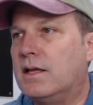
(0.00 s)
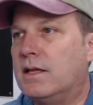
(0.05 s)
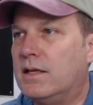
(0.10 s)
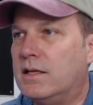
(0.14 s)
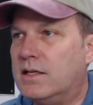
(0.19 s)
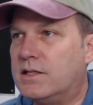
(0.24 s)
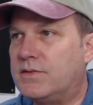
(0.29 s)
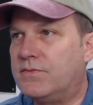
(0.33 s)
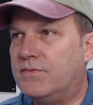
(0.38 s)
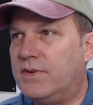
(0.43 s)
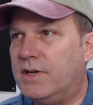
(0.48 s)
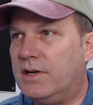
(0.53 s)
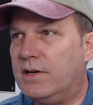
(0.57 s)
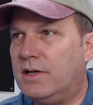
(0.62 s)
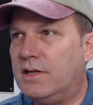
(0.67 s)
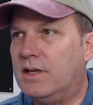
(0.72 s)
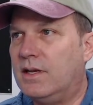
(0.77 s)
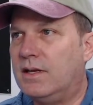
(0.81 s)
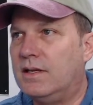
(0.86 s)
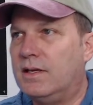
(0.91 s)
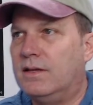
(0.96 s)
It's
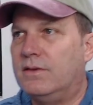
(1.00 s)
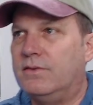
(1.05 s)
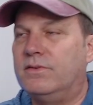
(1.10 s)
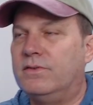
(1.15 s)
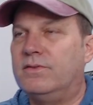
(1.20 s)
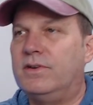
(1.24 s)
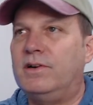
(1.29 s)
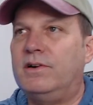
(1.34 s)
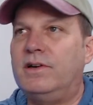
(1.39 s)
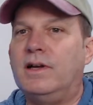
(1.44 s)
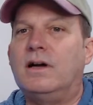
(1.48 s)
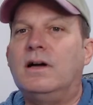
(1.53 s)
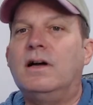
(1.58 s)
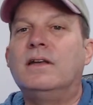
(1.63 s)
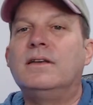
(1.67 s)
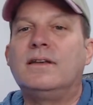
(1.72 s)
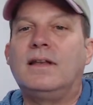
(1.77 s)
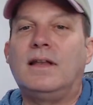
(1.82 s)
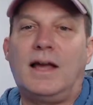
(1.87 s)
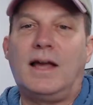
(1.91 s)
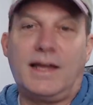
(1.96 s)
very, very
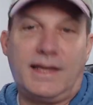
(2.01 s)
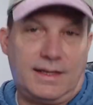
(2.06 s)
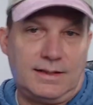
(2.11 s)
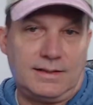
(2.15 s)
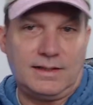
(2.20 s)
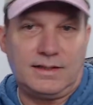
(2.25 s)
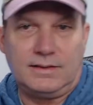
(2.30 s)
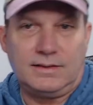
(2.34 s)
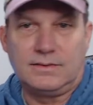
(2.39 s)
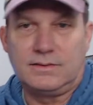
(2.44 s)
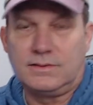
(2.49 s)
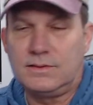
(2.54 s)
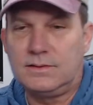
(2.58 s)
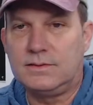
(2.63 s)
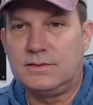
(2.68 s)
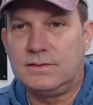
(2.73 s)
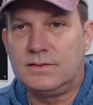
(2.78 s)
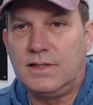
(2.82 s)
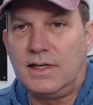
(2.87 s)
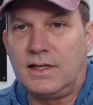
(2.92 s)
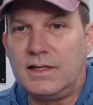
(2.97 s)
unlikely
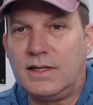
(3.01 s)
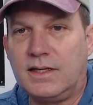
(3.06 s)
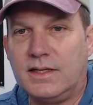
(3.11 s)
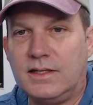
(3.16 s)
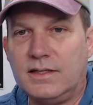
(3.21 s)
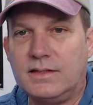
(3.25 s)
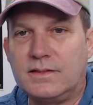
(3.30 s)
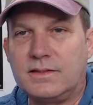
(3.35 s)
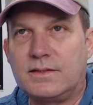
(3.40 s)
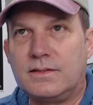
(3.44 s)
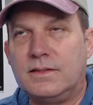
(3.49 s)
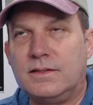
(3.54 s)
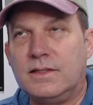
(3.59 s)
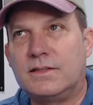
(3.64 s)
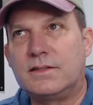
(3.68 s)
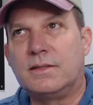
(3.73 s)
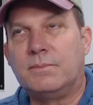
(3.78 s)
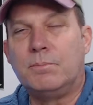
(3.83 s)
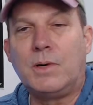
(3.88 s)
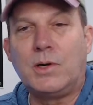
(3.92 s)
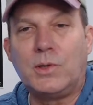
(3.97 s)
that it's that
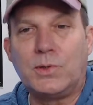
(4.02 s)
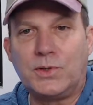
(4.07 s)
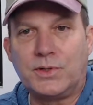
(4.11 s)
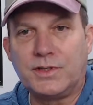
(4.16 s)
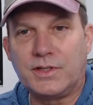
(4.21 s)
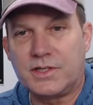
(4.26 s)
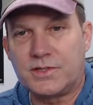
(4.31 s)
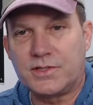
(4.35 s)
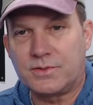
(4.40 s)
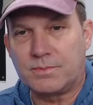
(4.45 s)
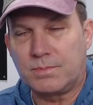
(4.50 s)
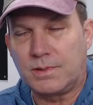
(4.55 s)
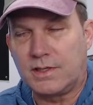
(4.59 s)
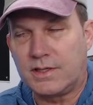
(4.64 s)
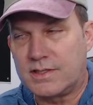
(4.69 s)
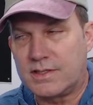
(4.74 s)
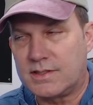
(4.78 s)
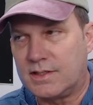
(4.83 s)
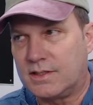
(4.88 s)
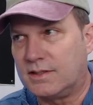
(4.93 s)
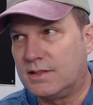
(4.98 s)
the motor needs
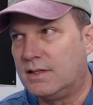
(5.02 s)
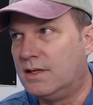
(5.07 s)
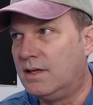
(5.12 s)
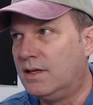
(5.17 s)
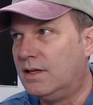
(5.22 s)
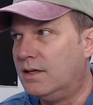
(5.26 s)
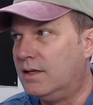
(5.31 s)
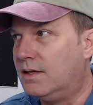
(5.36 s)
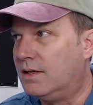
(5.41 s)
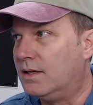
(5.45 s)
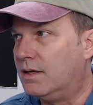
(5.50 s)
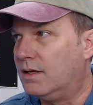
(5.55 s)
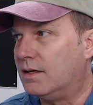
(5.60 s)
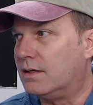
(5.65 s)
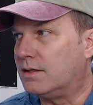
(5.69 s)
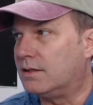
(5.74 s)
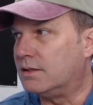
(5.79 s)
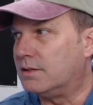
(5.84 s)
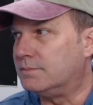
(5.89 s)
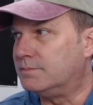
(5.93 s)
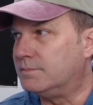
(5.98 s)
replacing.
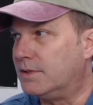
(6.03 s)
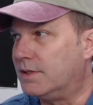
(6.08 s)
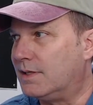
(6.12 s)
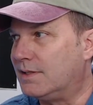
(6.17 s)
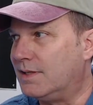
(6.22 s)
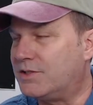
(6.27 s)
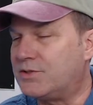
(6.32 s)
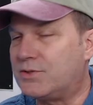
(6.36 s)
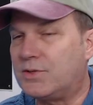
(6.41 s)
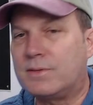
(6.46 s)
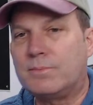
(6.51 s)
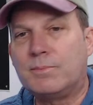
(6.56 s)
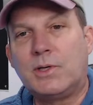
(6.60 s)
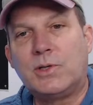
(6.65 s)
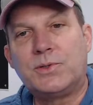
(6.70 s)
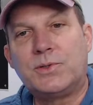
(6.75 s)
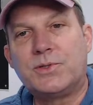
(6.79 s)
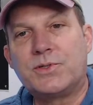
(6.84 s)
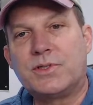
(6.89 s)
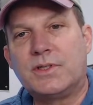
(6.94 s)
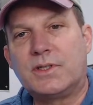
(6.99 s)
Electric
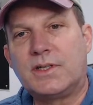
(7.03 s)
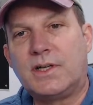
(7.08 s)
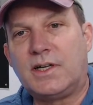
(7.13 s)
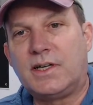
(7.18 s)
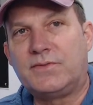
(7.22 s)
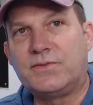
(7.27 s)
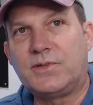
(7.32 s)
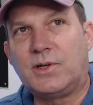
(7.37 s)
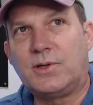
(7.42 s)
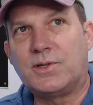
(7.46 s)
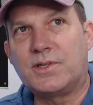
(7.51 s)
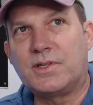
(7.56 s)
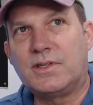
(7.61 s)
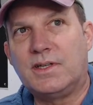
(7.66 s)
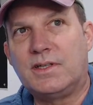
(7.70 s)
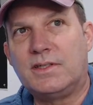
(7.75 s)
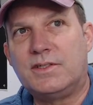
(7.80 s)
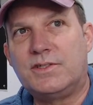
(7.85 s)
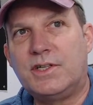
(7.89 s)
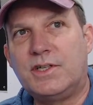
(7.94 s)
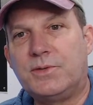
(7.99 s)
motors in golf carts, they
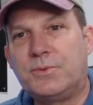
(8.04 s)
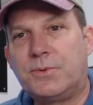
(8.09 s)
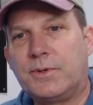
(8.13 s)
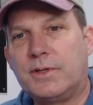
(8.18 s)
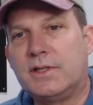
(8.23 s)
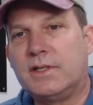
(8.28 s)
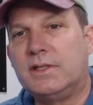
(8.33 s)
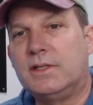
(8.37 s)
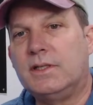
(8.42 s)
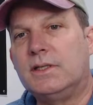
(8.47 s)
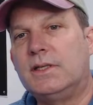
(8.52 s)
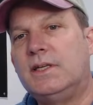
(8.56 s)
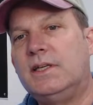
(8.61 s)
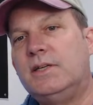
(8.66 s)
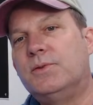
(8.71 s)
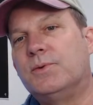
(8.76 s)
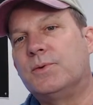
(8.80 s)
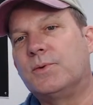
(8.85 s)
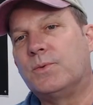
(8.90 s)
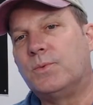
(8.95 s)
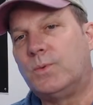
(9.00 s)
generally
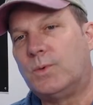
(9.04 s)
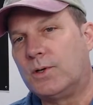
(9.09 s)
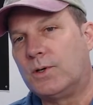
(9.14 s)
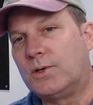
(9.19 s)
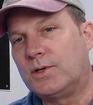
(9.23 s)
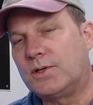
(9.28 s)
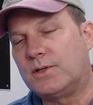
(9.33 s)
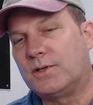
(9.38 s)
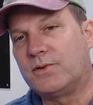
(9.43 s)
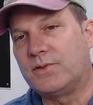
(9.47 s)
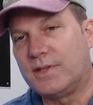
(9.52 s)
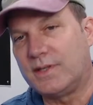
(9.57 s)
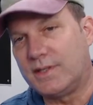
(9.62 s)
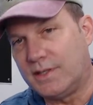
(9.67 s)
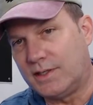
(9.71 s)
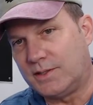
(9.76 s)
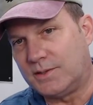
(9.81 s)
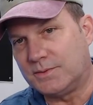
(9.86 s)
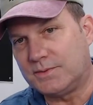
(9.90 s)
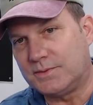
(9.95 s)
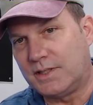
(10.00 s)
either work or they don't.